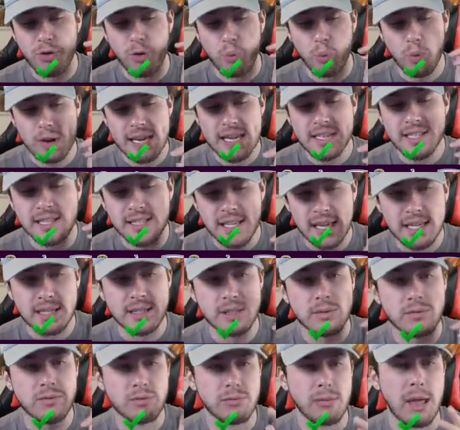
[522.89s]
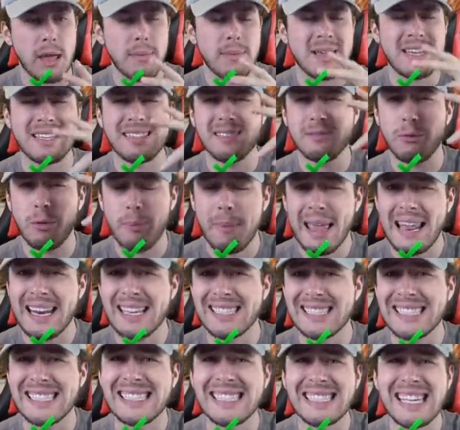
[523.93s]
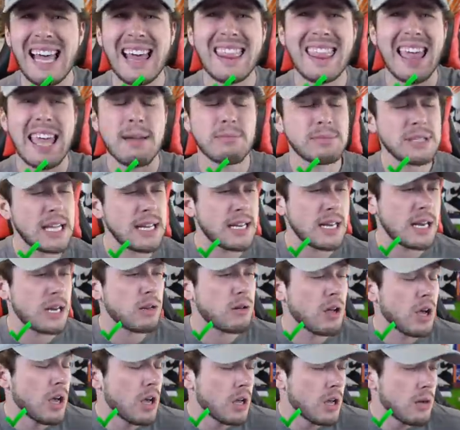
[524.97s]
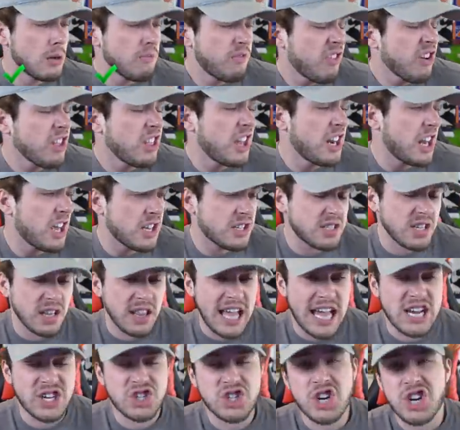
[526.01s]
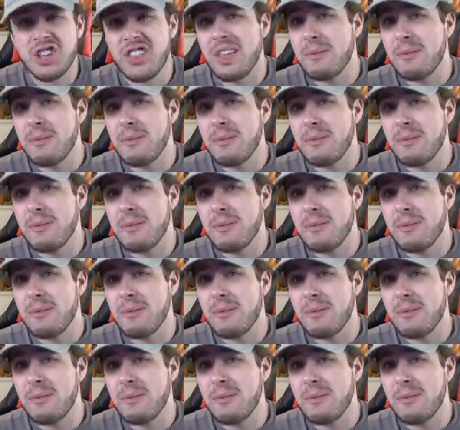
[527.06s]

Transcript: 3 seasons remaining since Southampton did fairly decent last year.